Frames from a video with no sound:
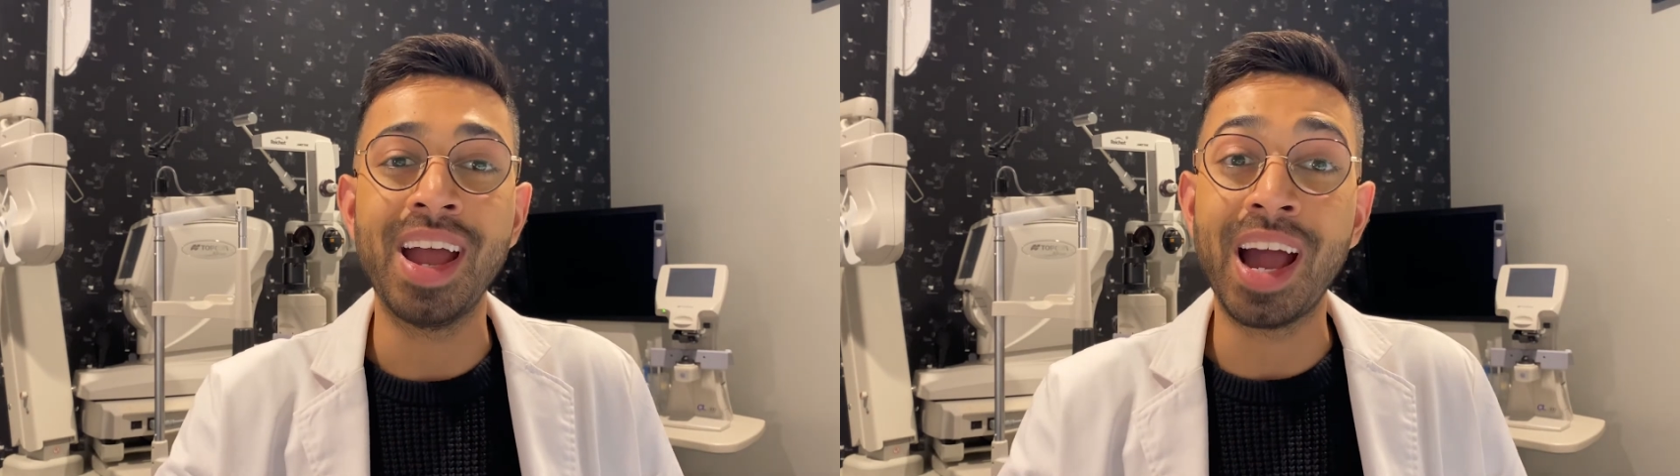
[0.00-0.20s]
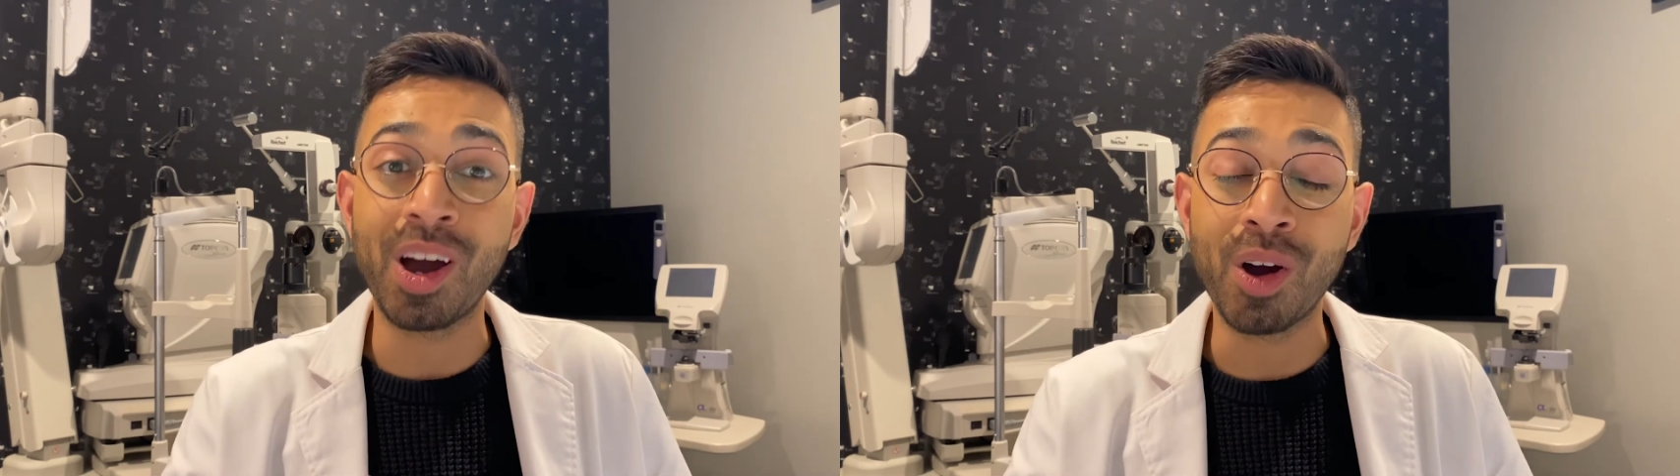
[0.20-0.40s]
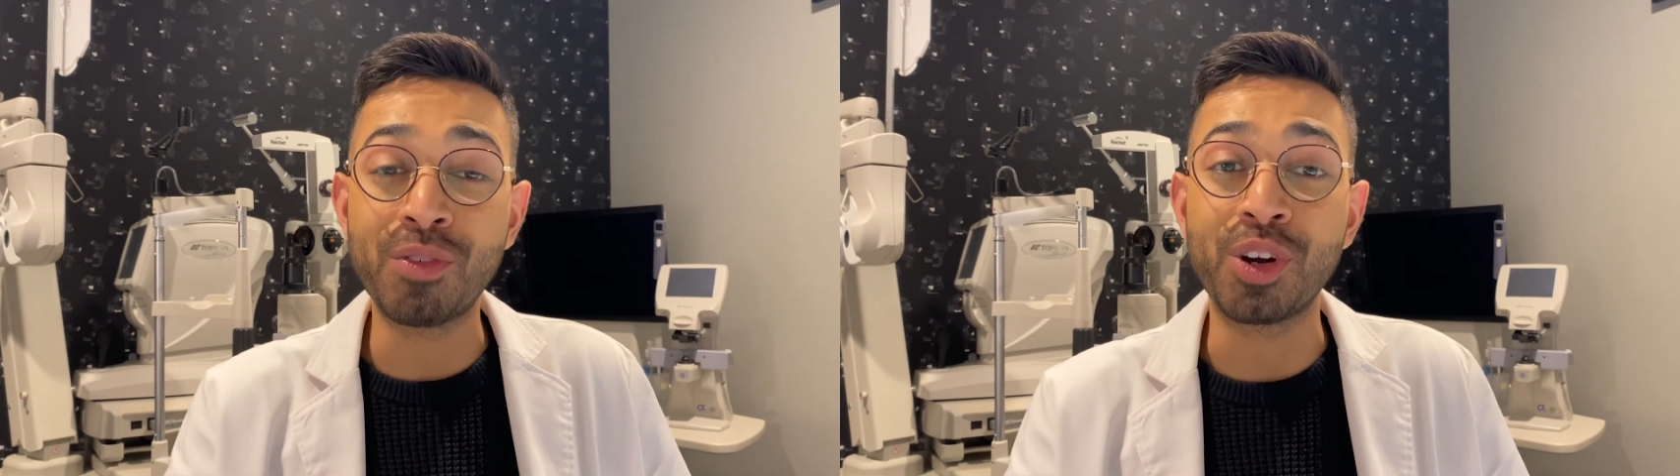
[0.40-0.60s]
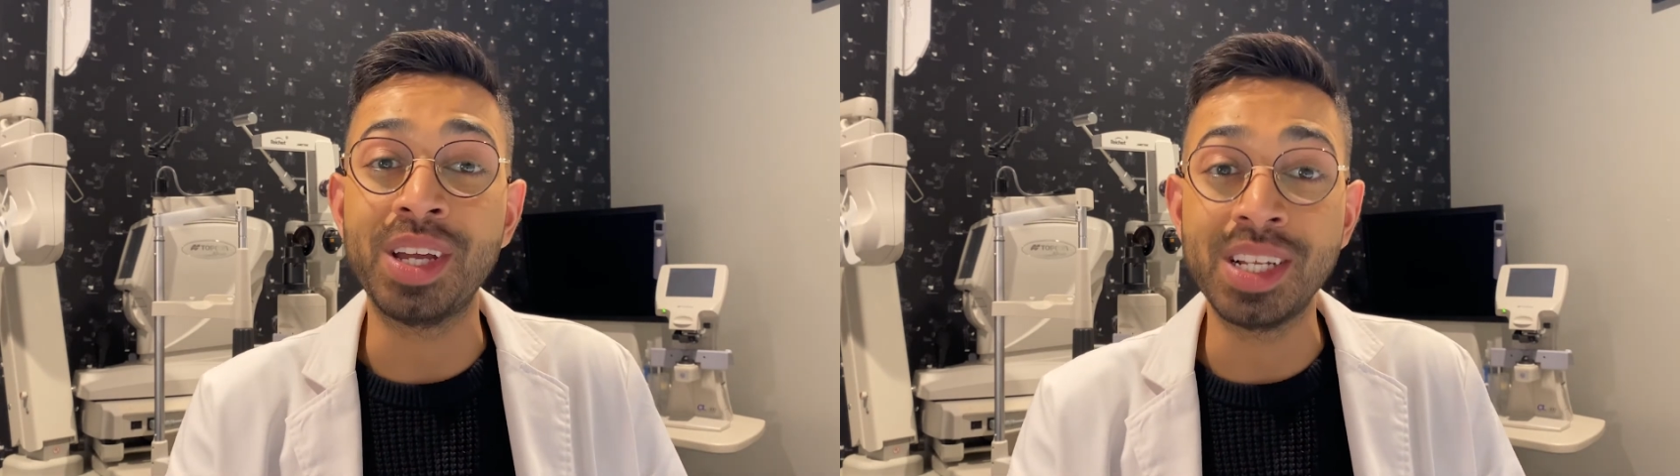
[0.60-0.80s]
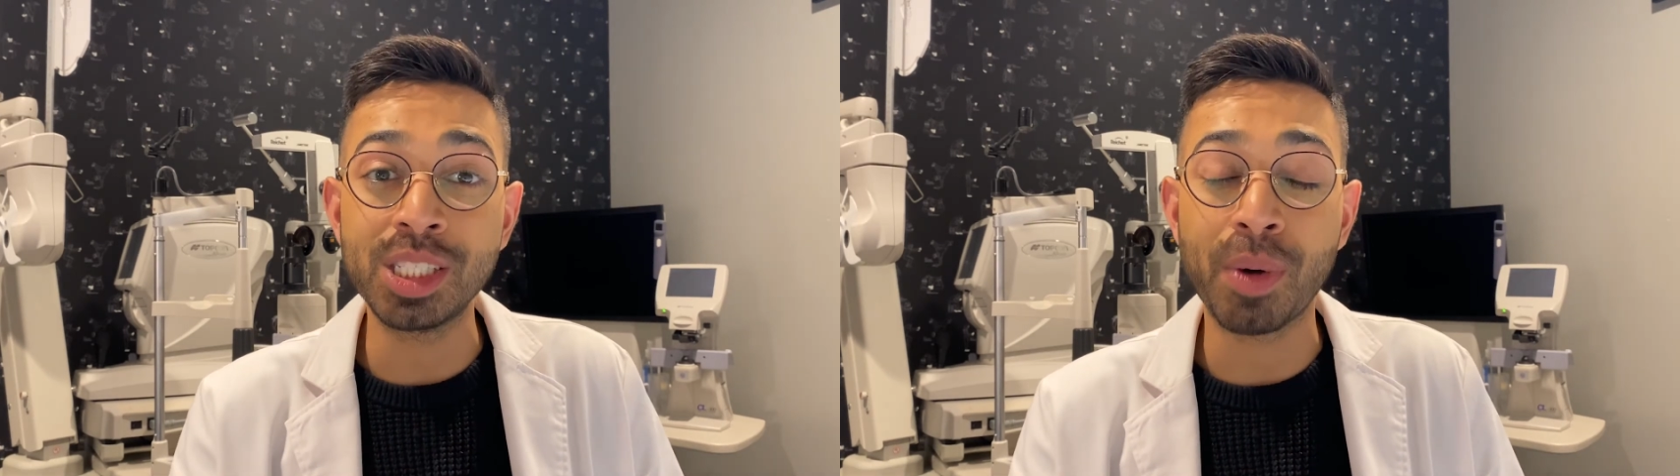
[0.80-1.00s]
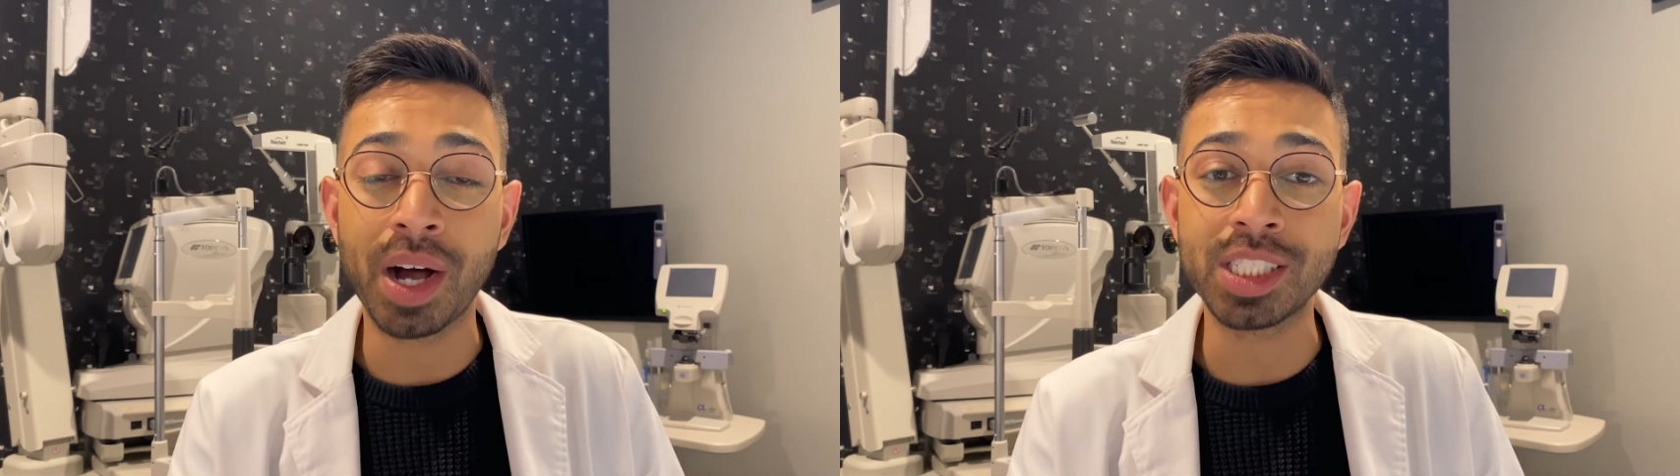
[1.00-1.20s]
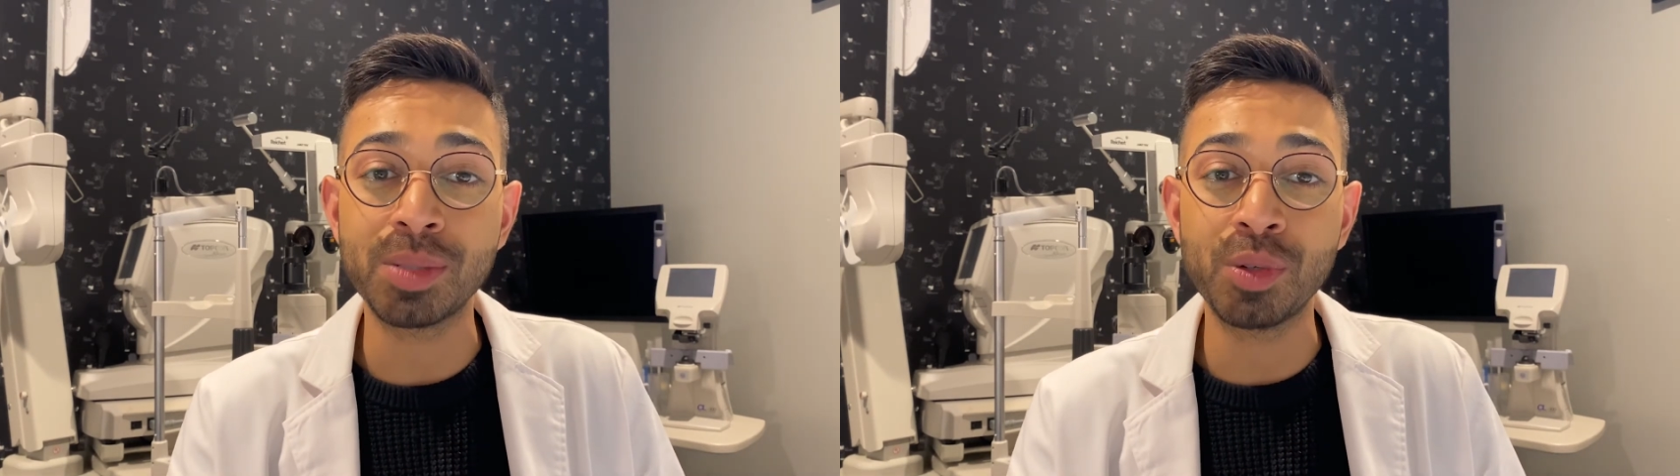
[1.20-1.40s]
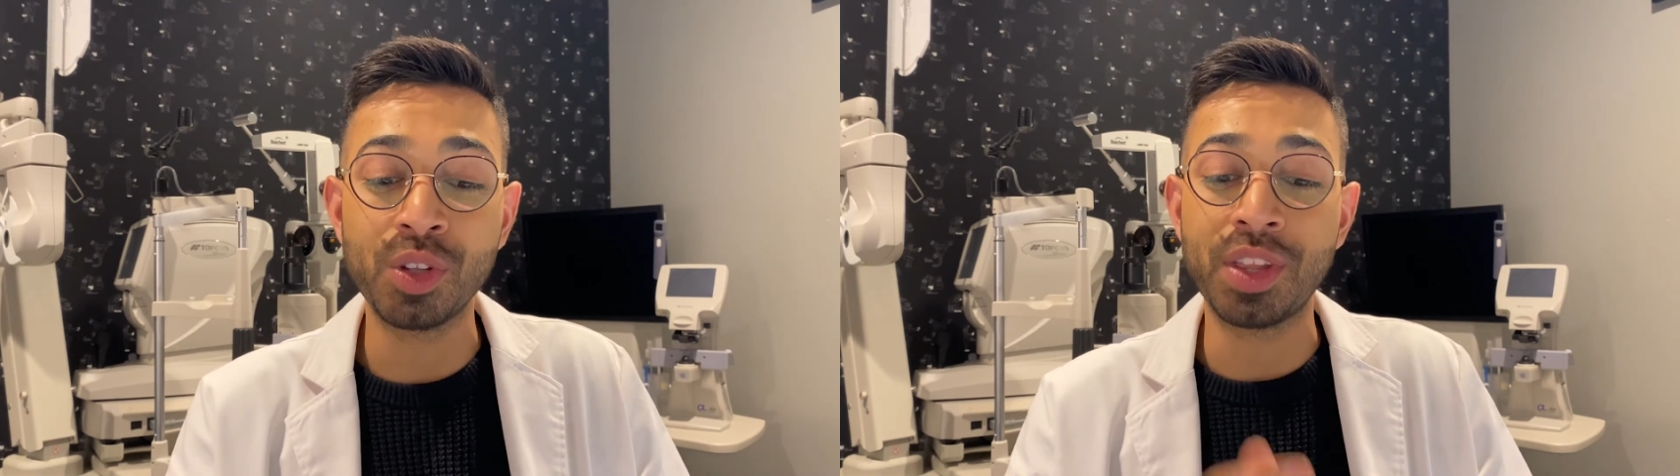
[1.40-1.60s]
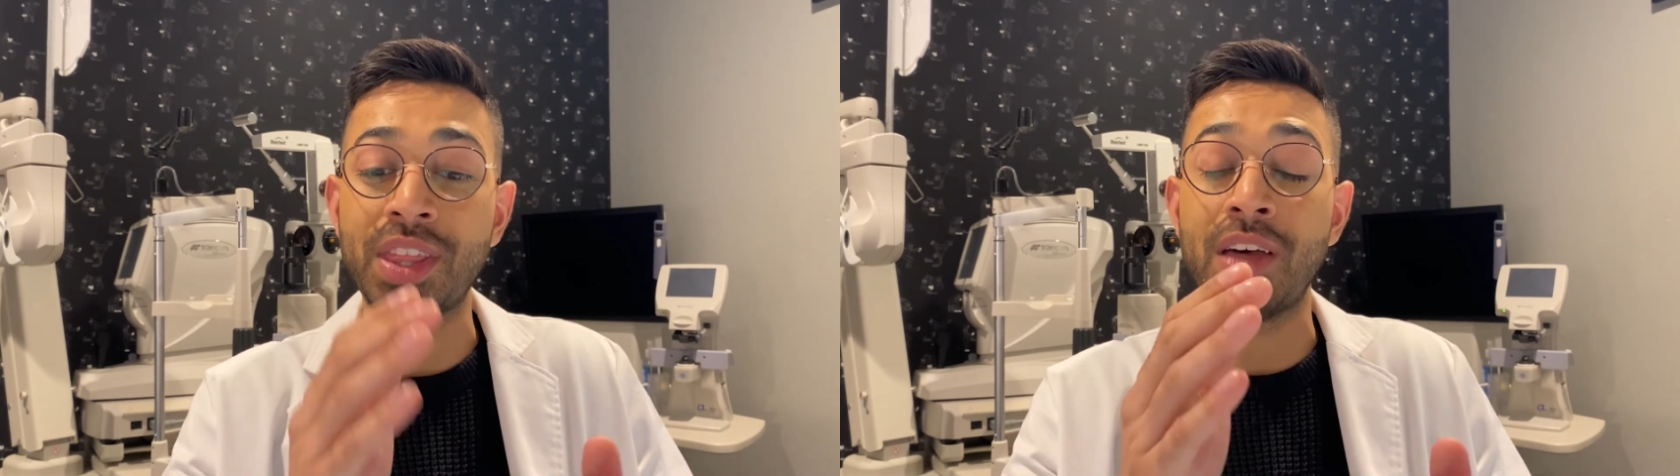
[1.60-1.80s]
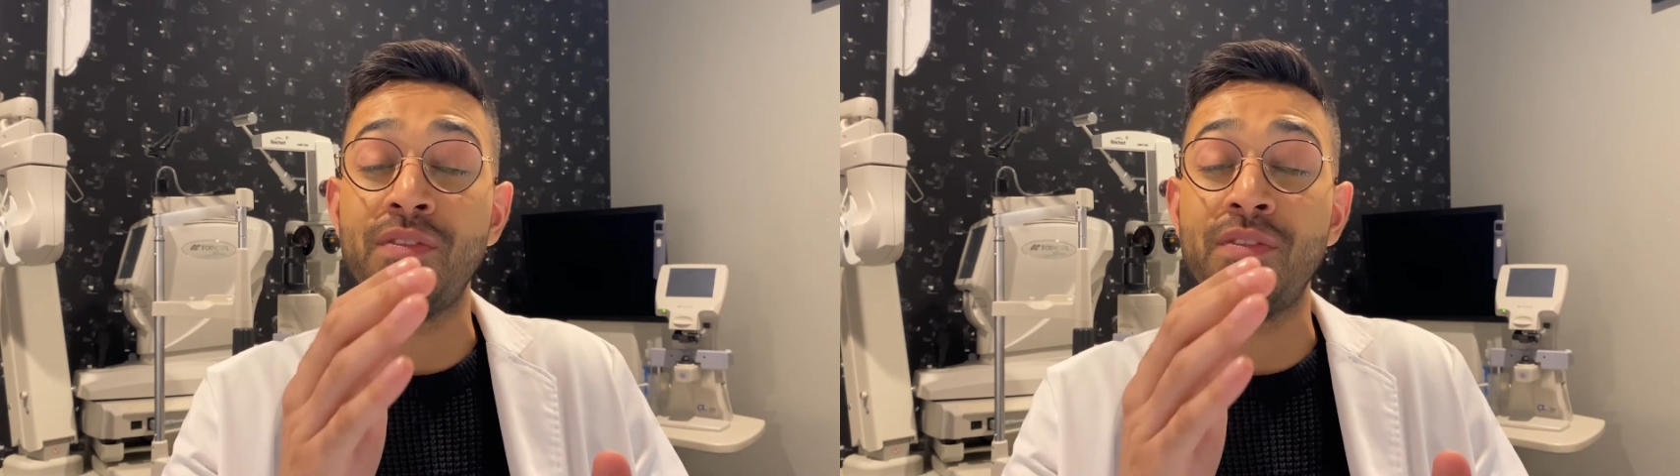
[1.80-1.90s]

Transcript: However, it is possible that that